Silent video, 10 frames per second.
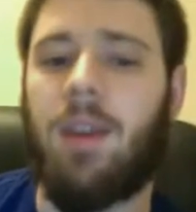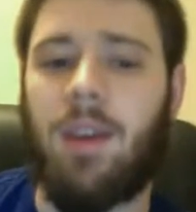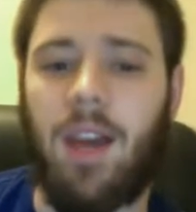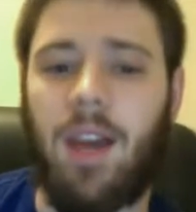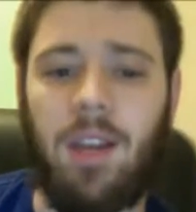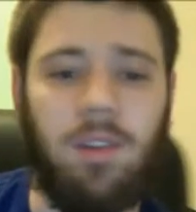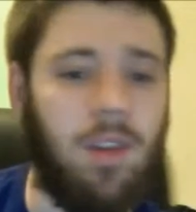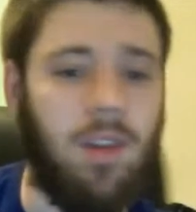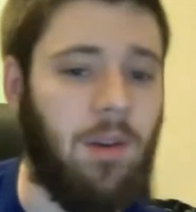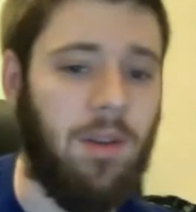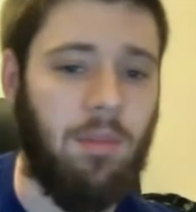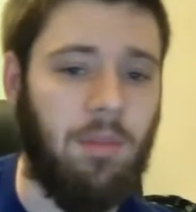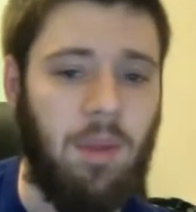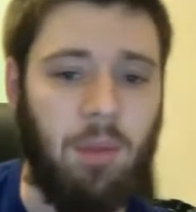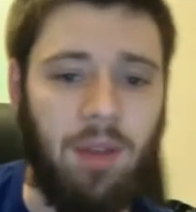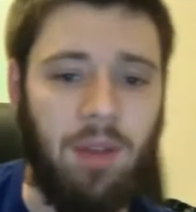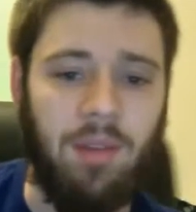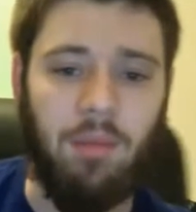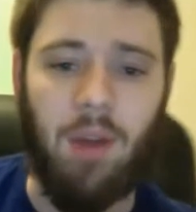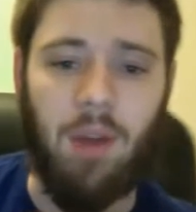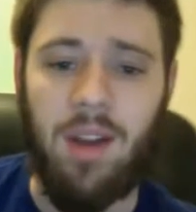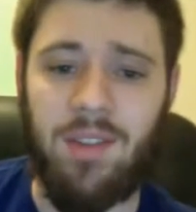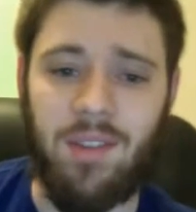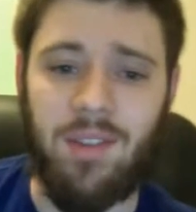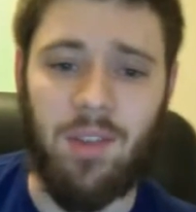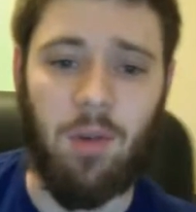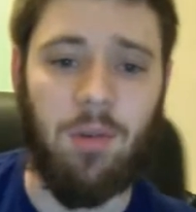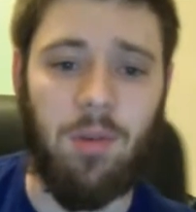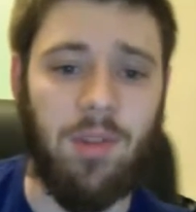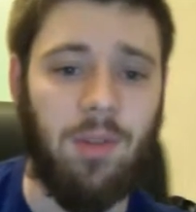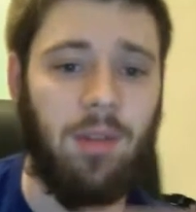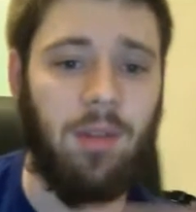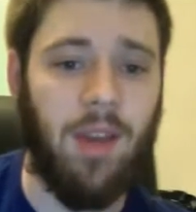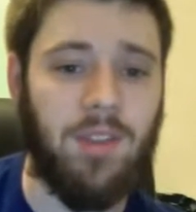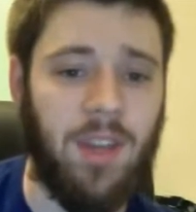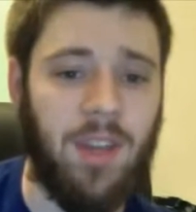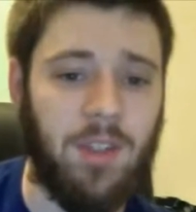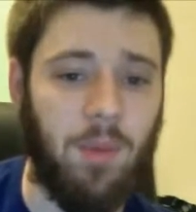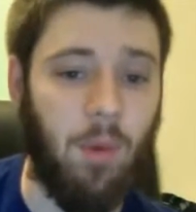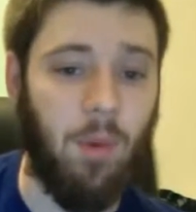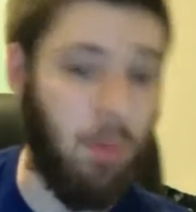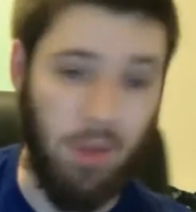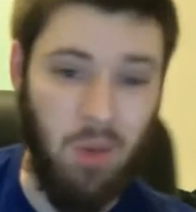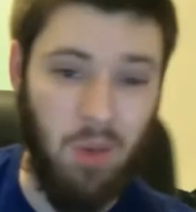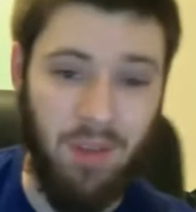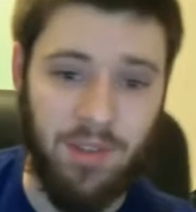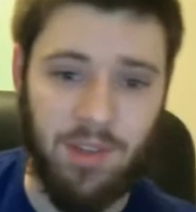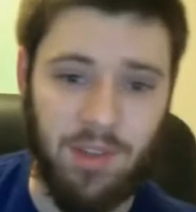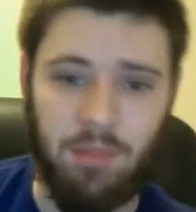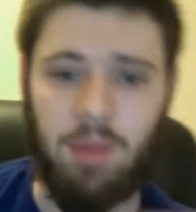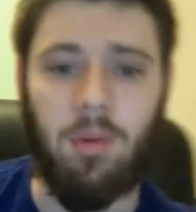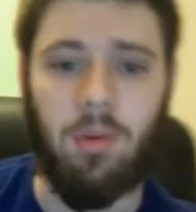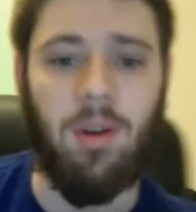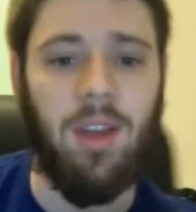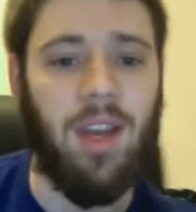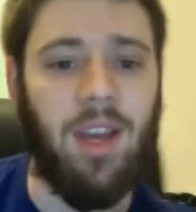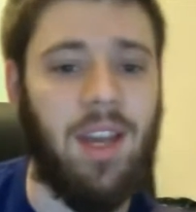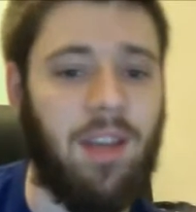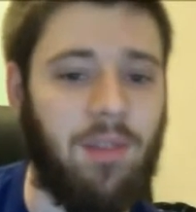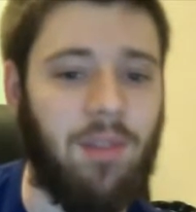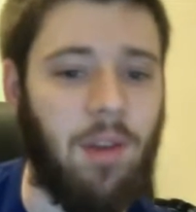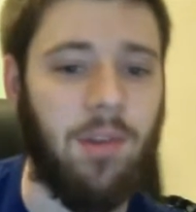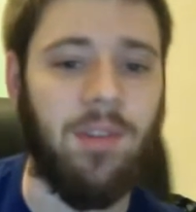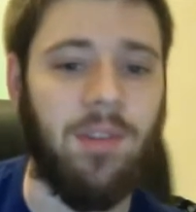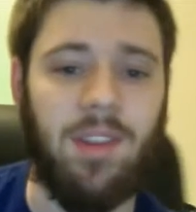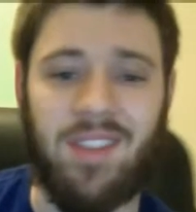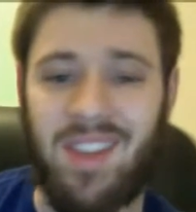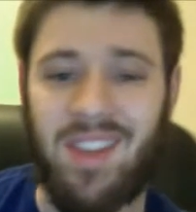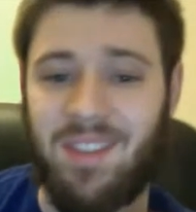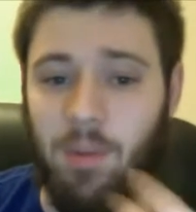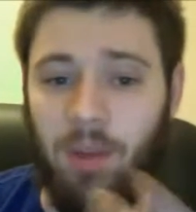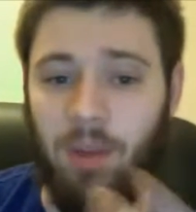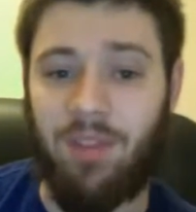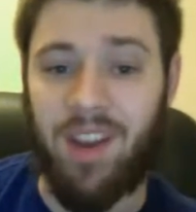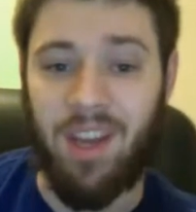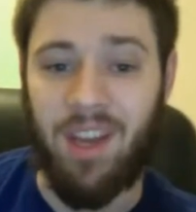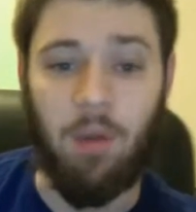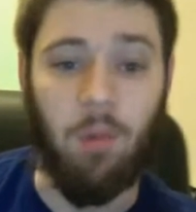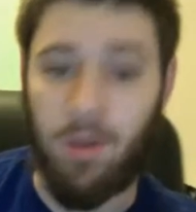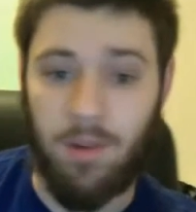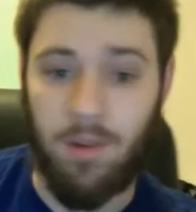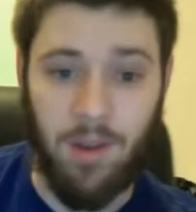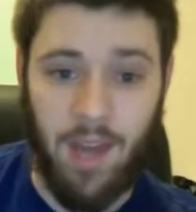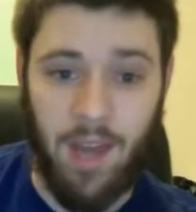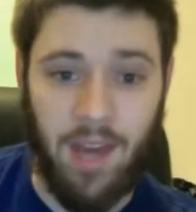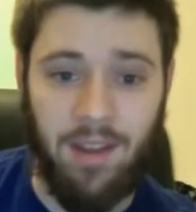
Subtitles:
And different people have different bodies, so certain exercises may work really well for certain people and not for others. And this test is a way of finding out what you're good at.